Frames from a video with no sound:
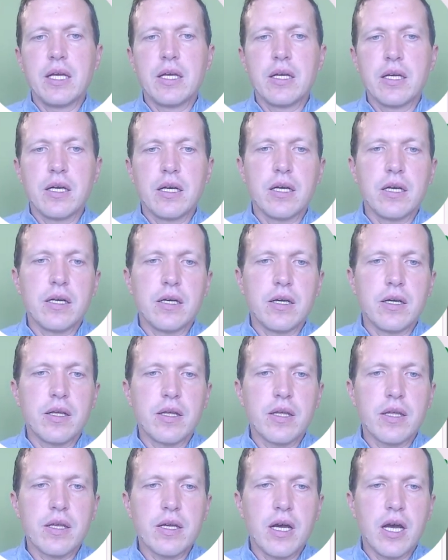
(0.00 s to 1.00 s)

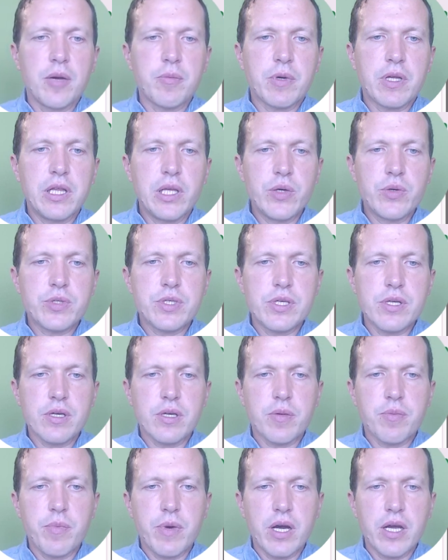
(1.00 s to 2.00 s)
I'm closing
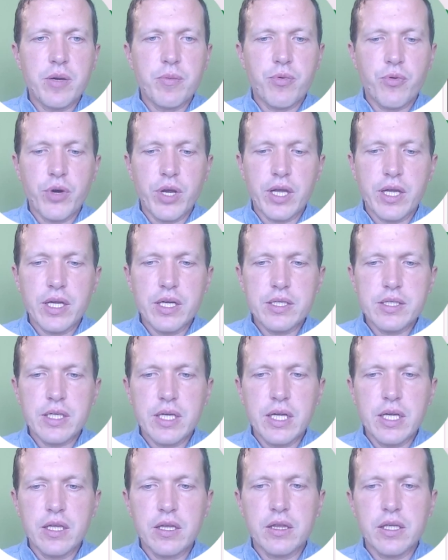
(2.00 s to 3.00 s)
my bracket,
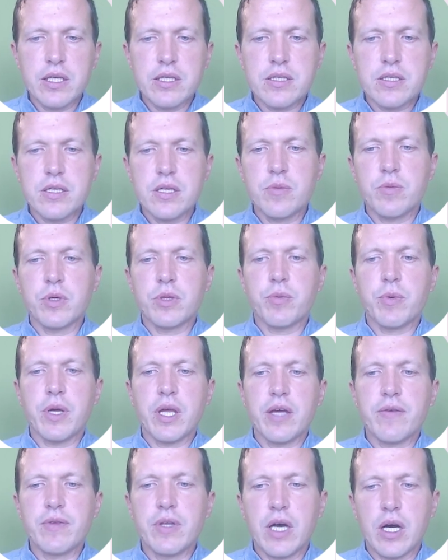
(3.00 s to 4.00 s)
and let's see what we
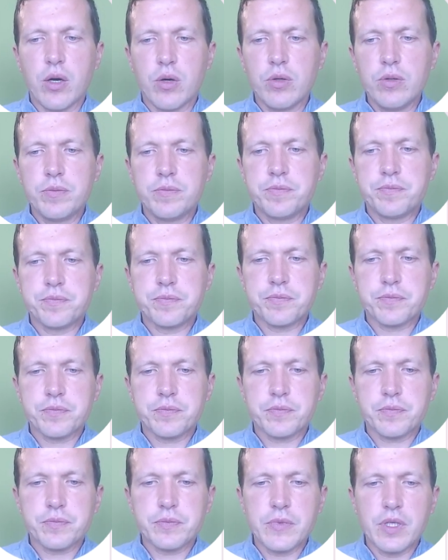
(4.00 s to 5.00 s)
have now.
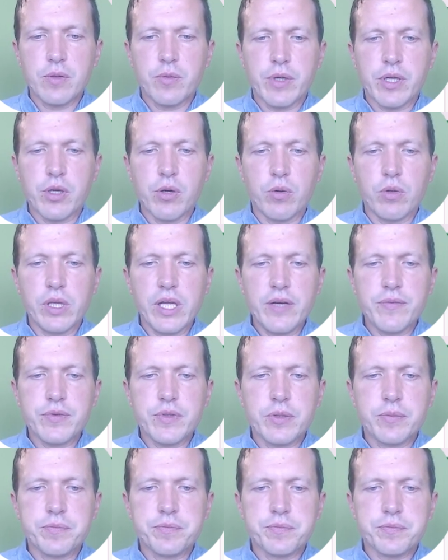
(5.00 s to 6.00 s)
We go
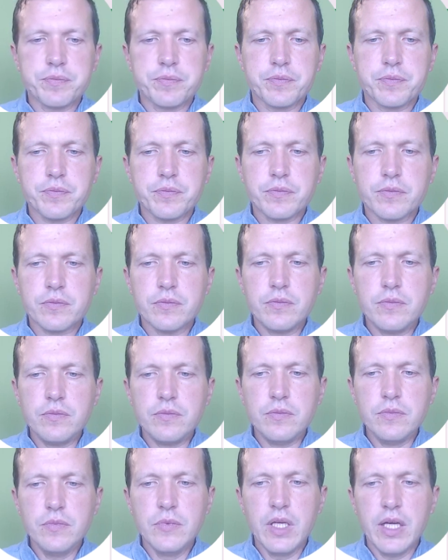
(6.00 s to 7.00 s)
left
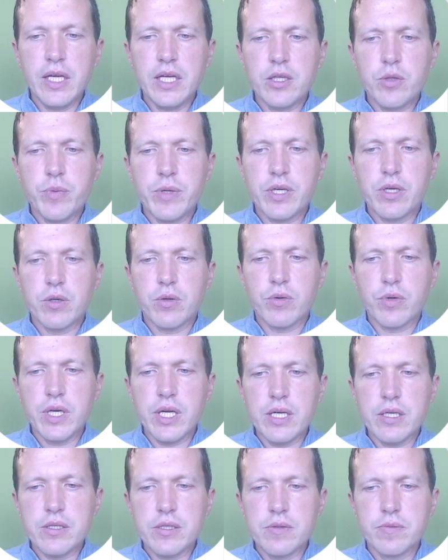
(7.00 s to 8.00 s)
and we go right.